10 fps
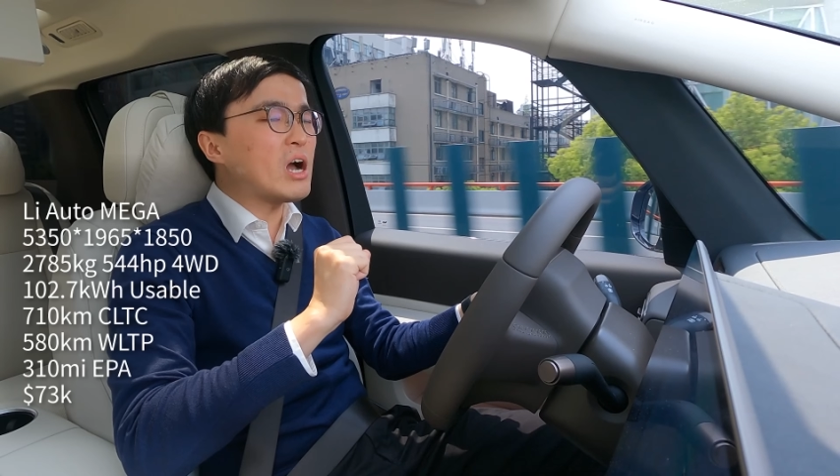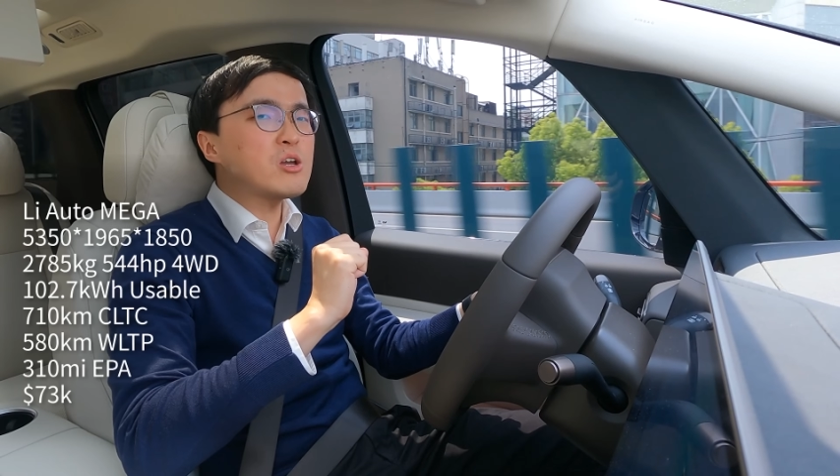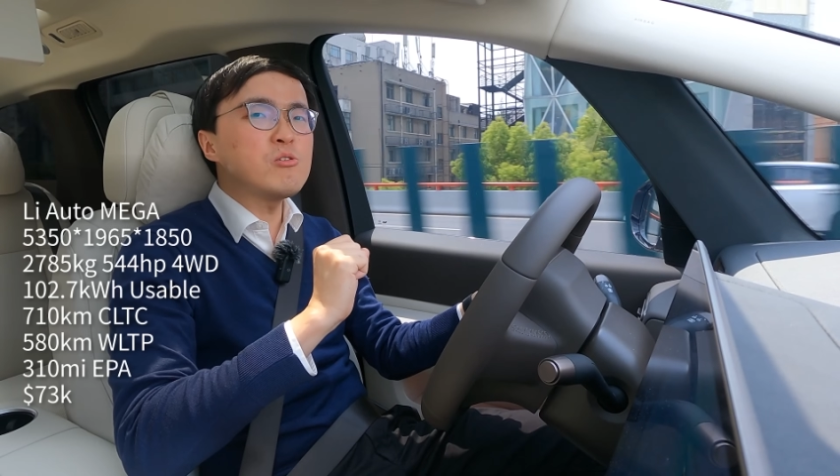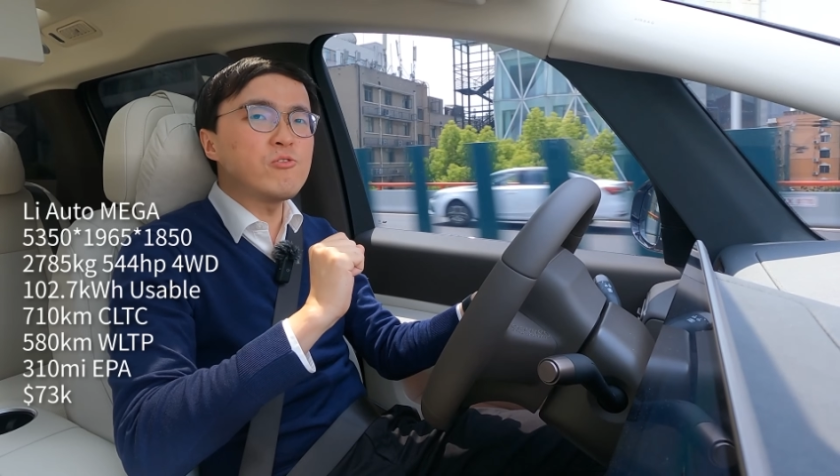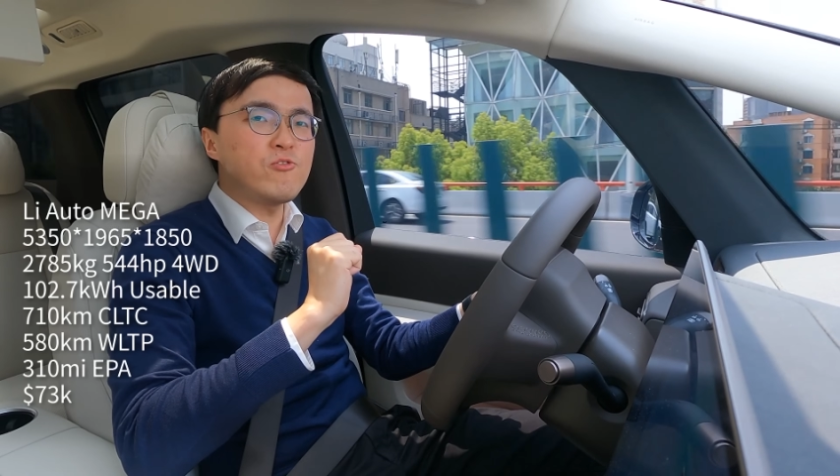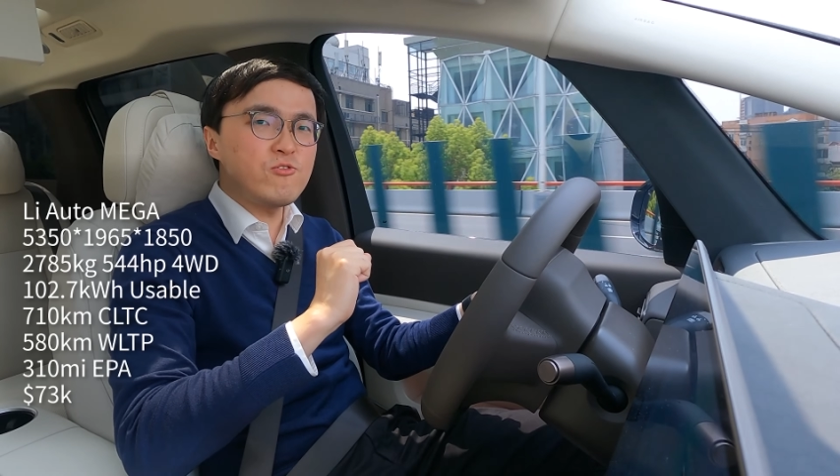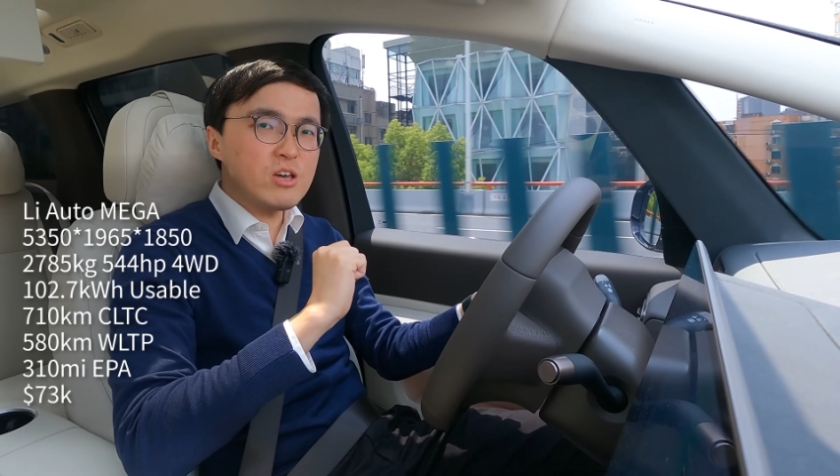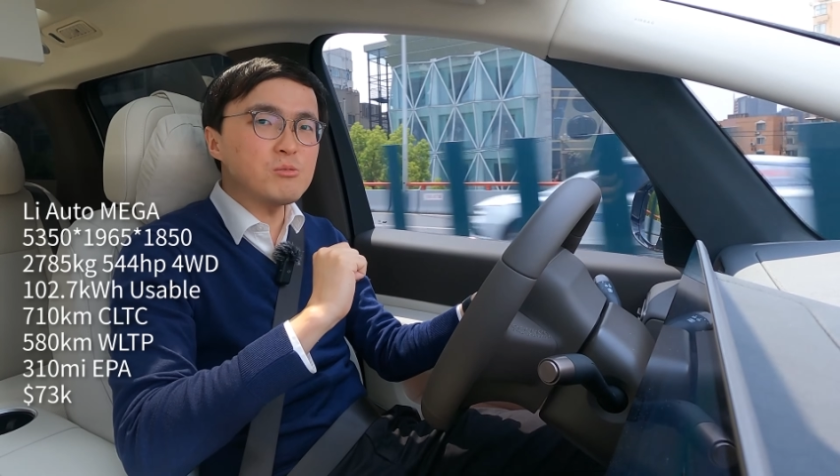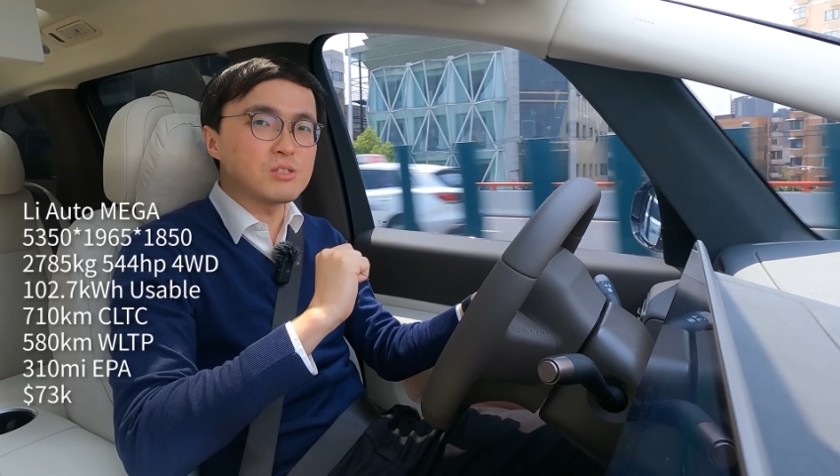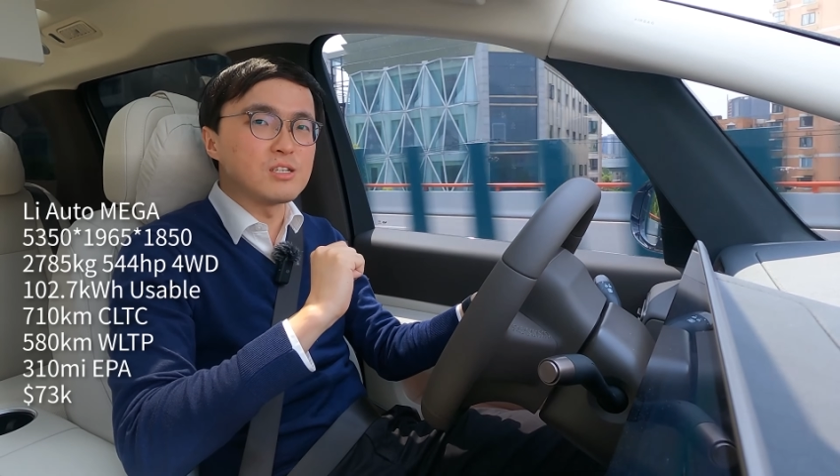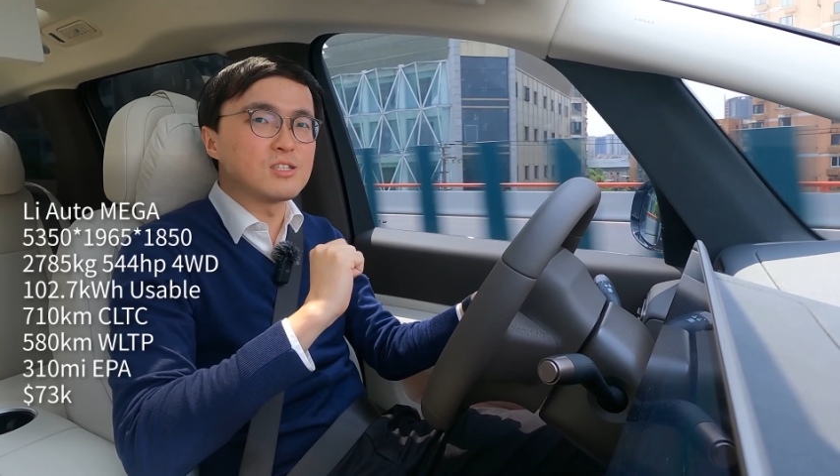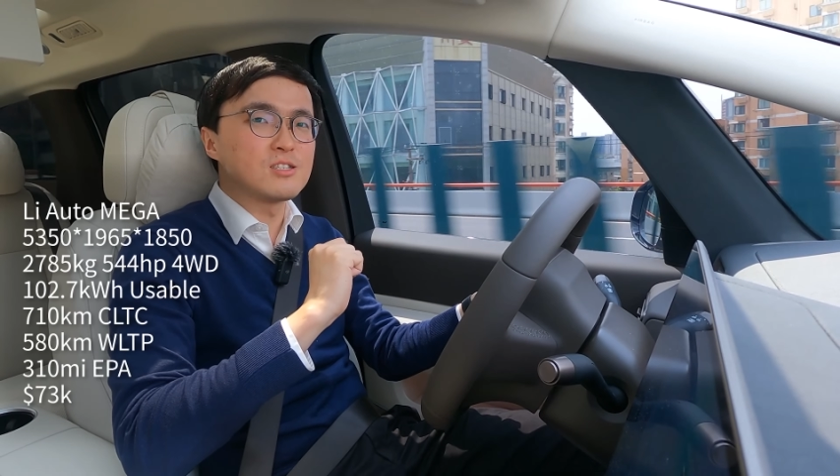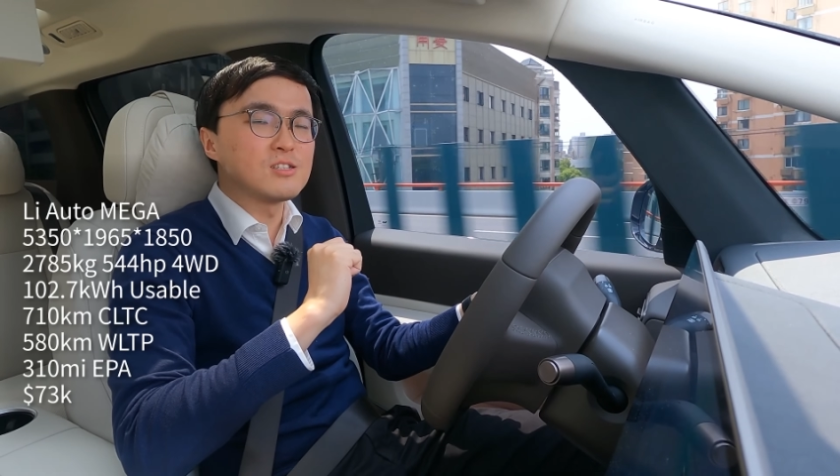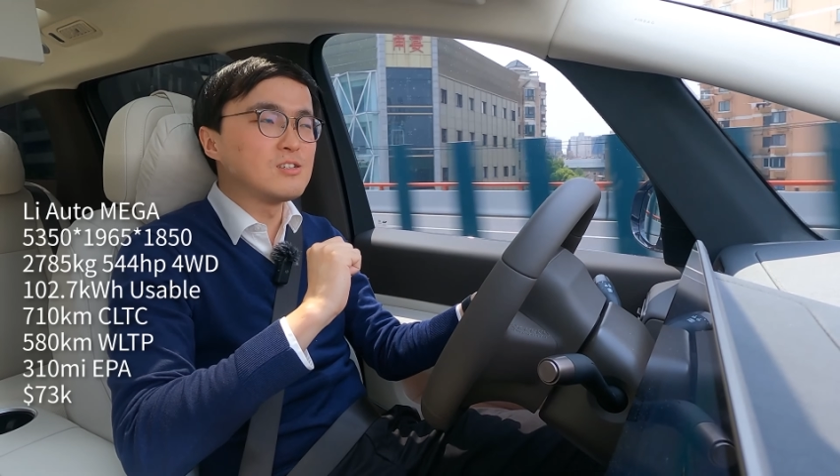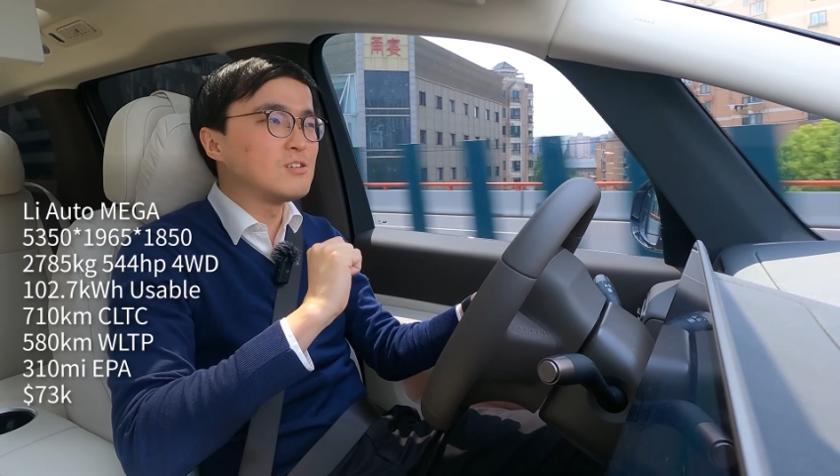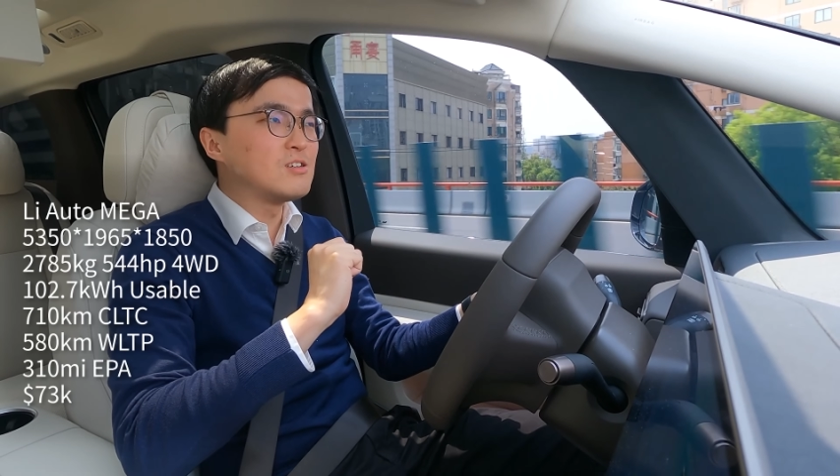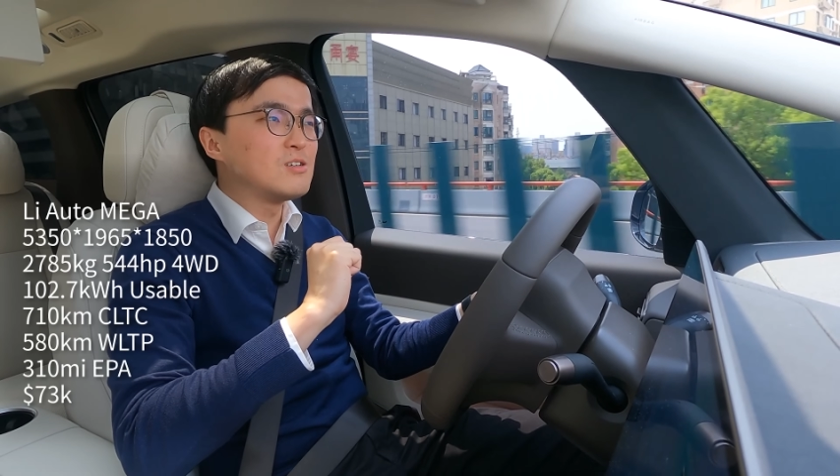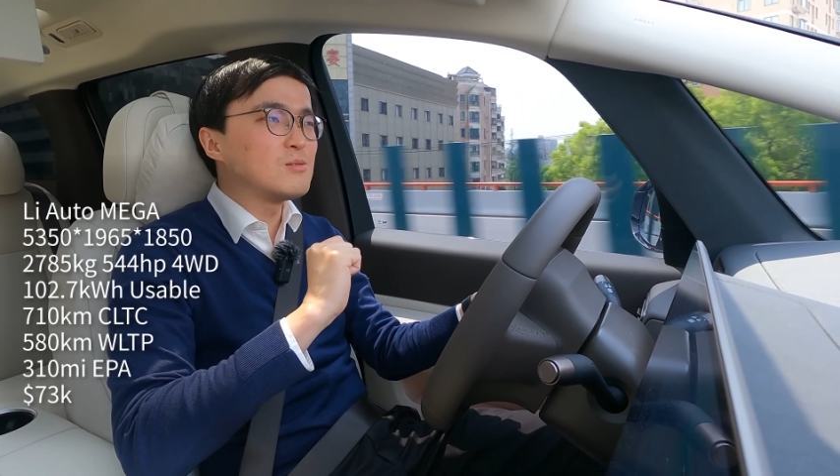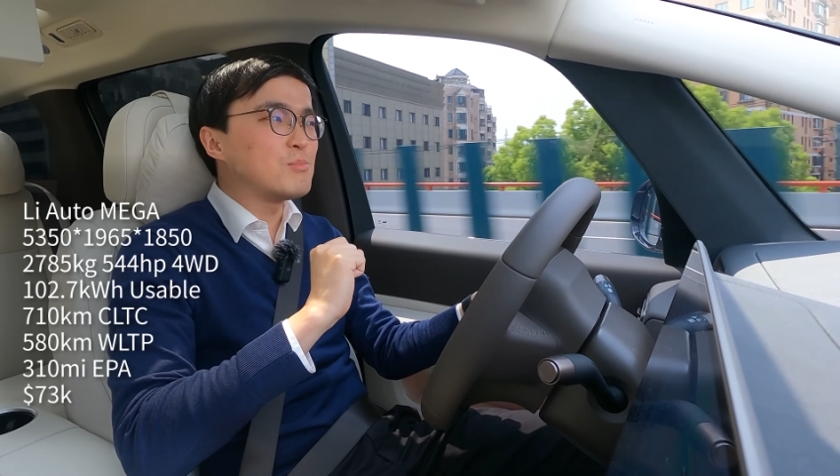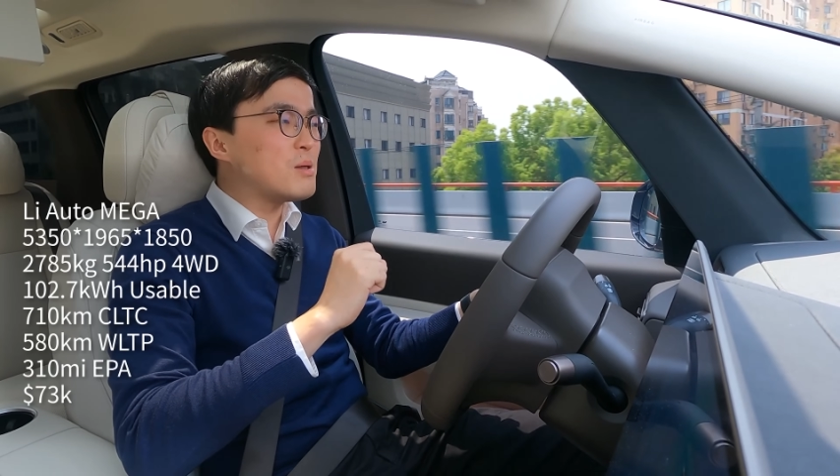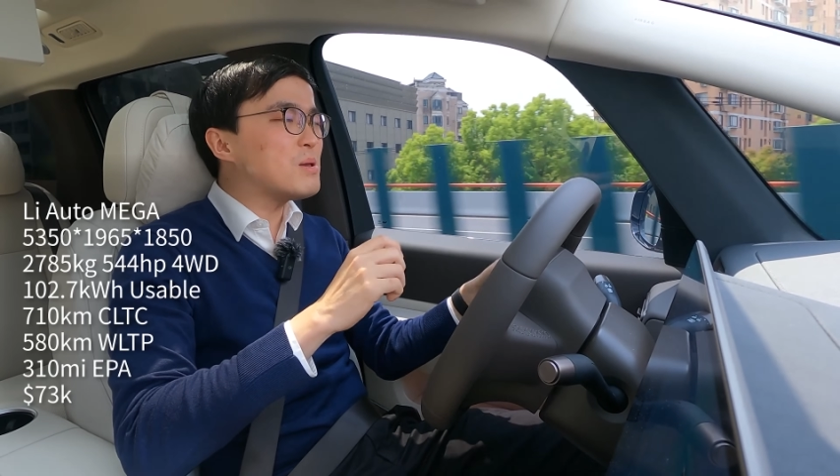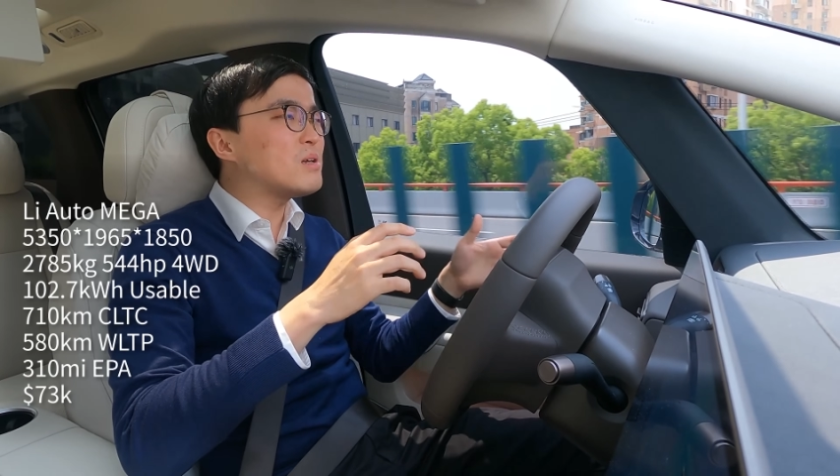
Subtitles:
could feel this. Maybe